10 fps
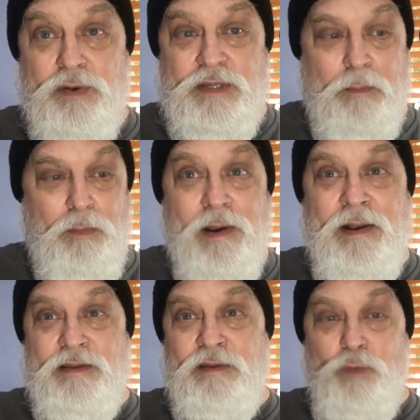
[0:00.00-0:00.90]
a submarine.
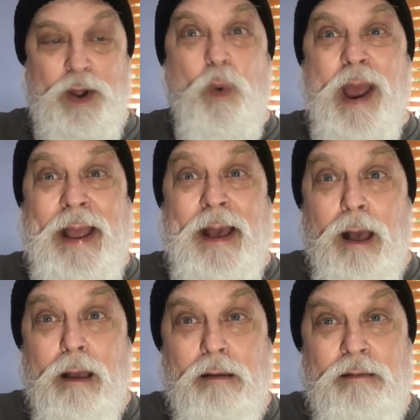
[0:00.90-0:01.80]
What a wanker.
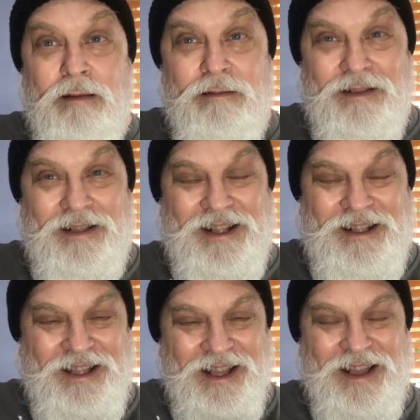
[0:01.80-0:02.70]

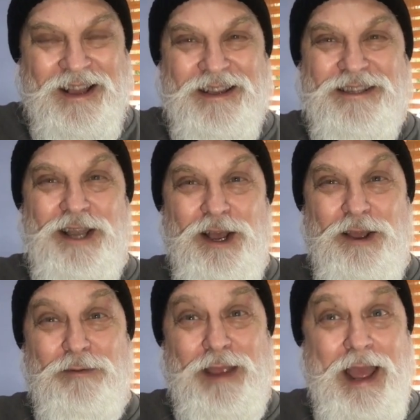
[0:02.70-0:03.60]

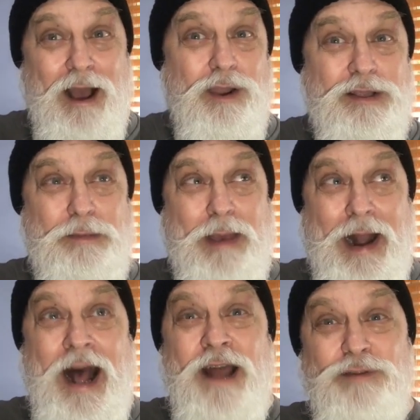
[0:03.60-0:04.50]
So, yeah, I lost about
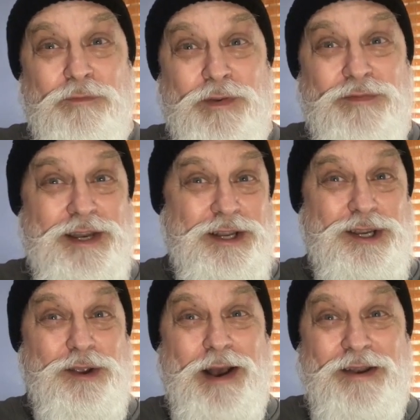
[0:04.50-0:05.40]
150 to
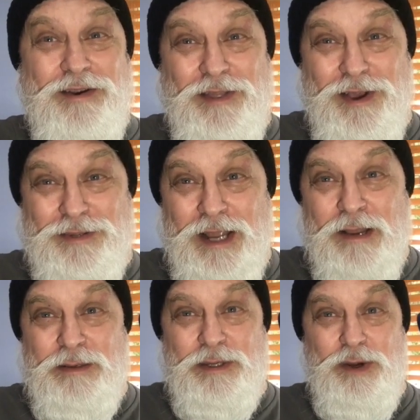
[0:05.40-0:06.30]
200 of those
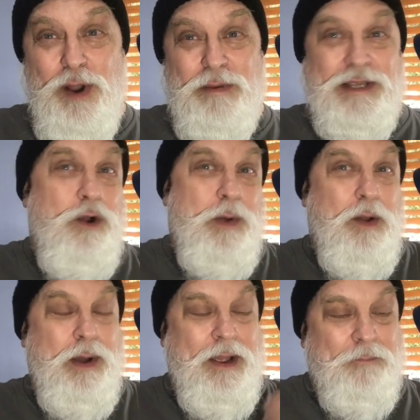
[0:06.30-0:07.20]
subscribers. They all went
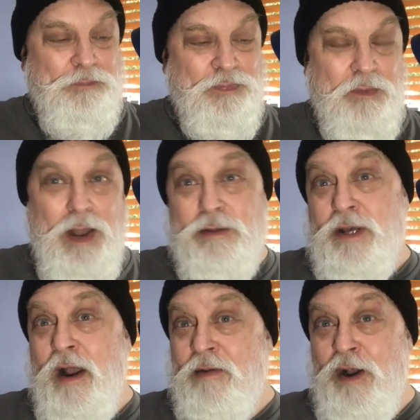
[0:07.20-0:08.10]
away. That was
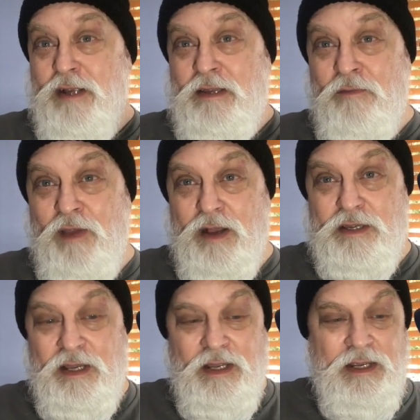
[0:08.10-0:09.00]
kind of a nice
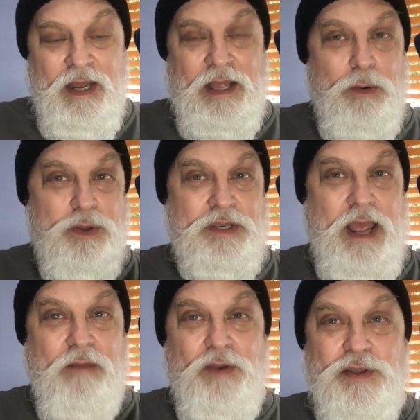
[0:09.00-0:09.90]
influx, and they watched the
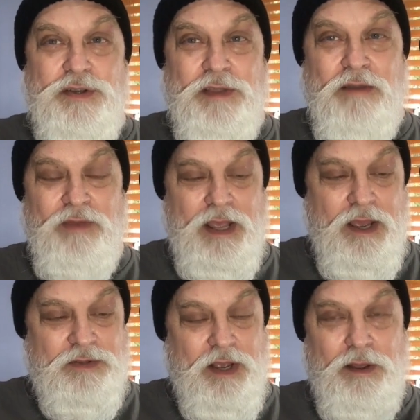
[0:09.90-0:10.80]
adverts on that video,
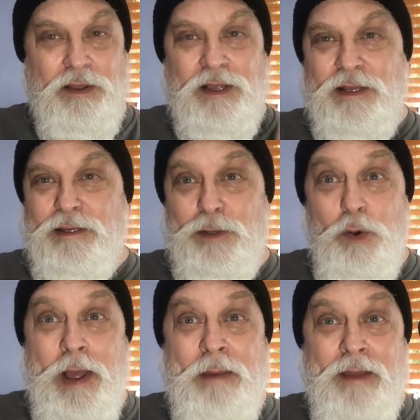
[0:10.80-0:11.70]
so it
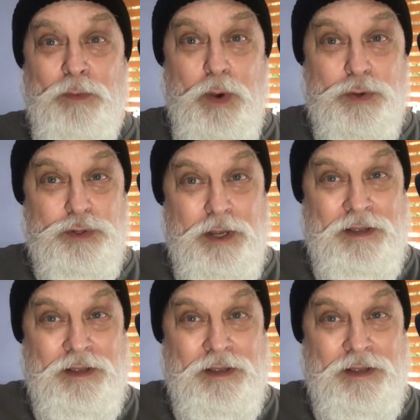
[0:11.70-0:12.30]
all came out in the wash.